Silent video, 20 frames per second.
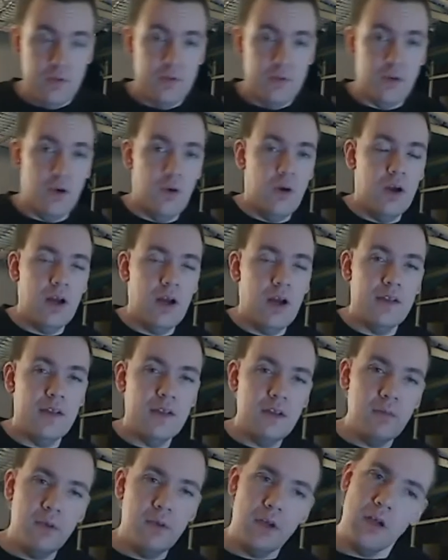So I
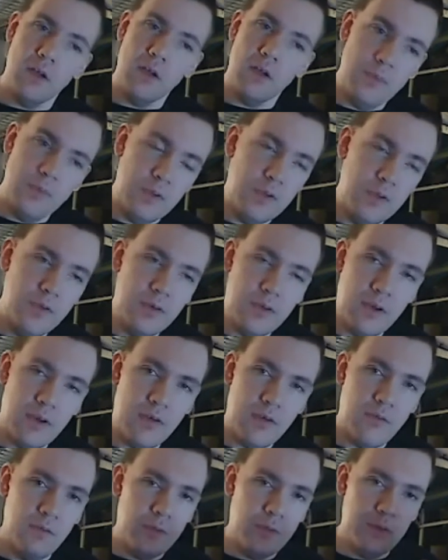think we got to be
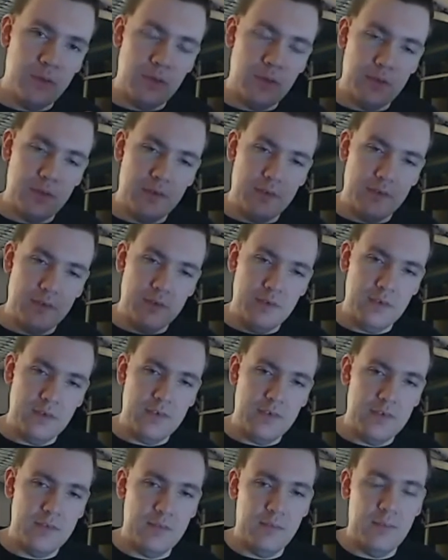careful to
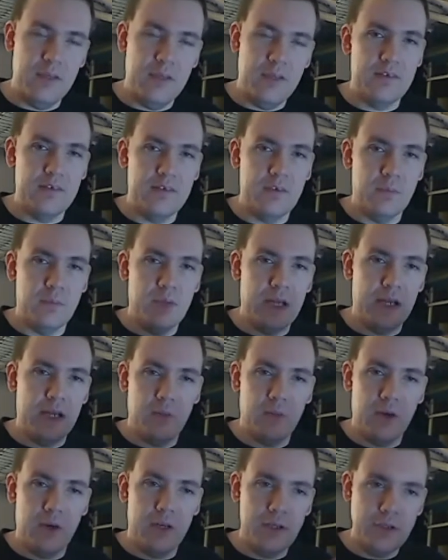just make this a black
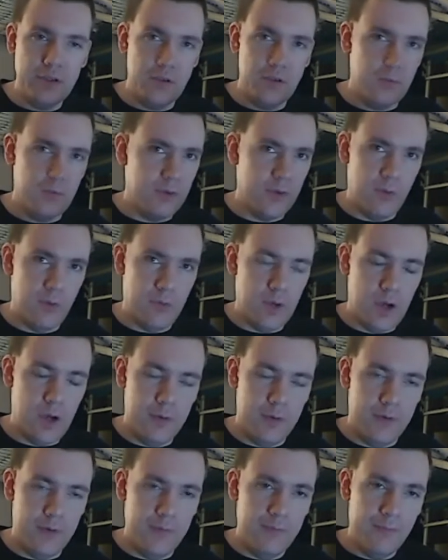and white issue with
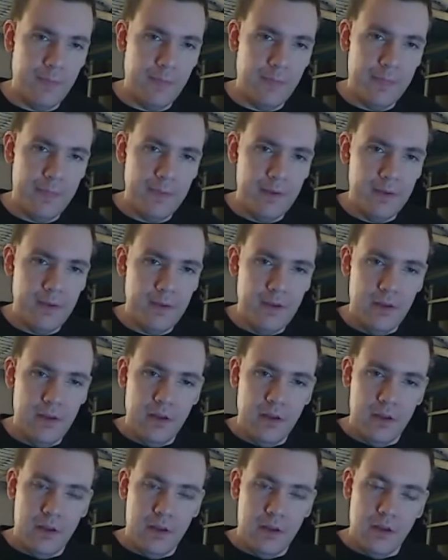Obama.
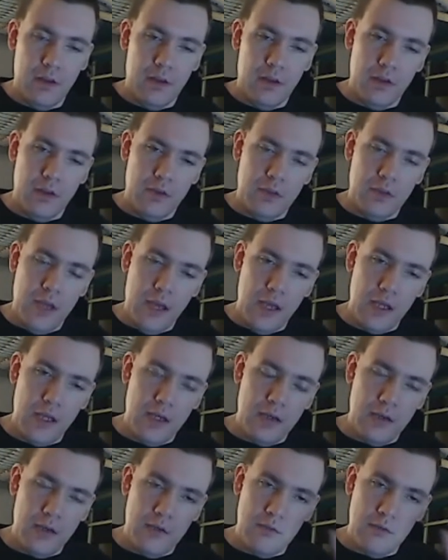
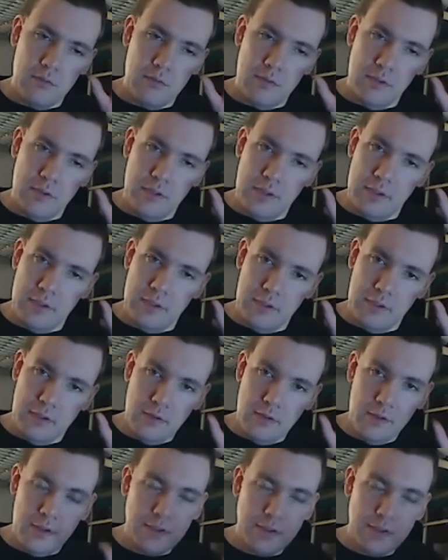That
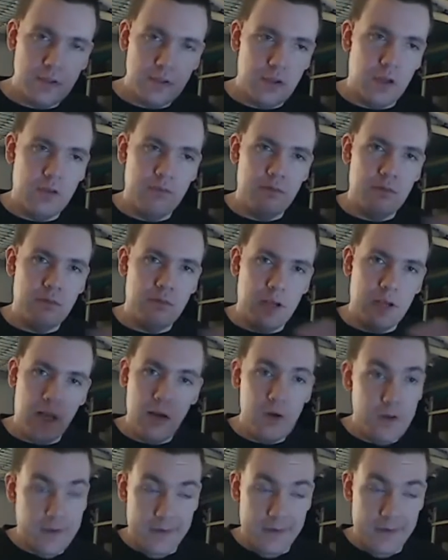there is a lot of gray
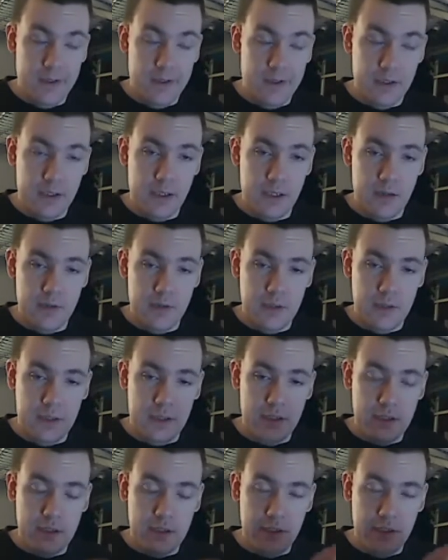area in here.
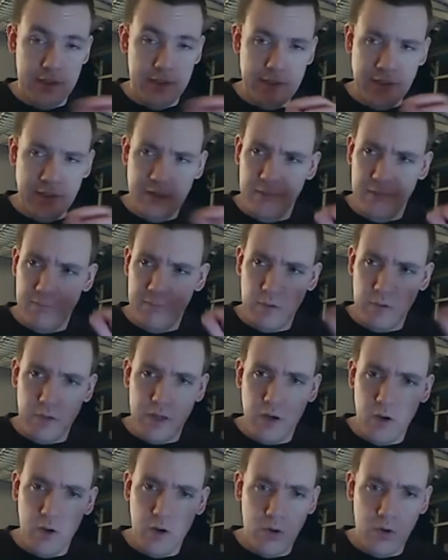That this is a
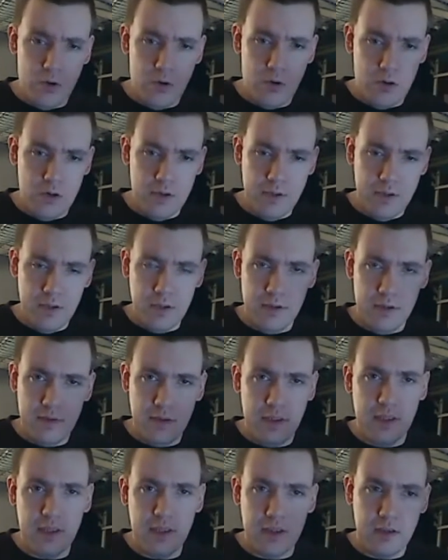very hard
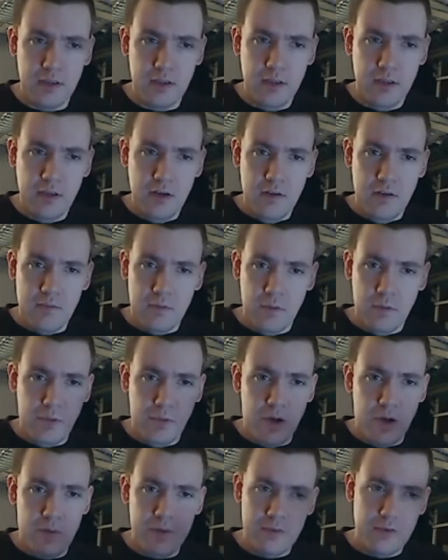thing for
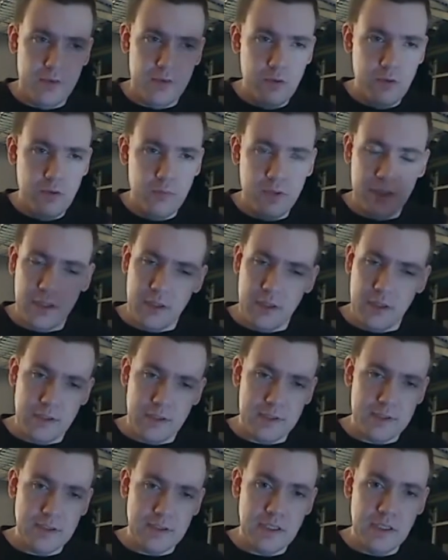Obama to do,
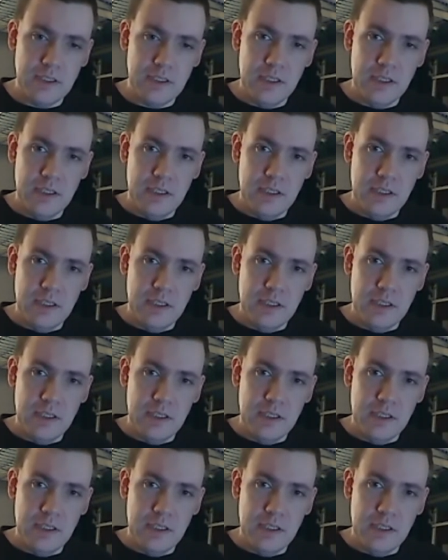because